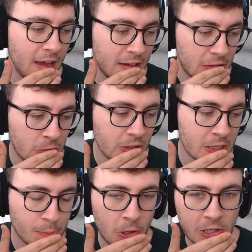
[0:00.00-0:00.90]
You know, these
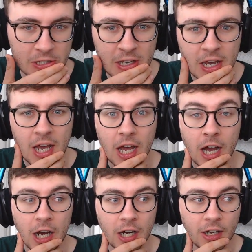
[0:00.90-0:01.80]
boys
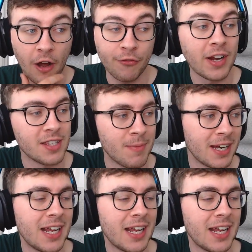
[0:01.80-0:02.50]
are friends of mine.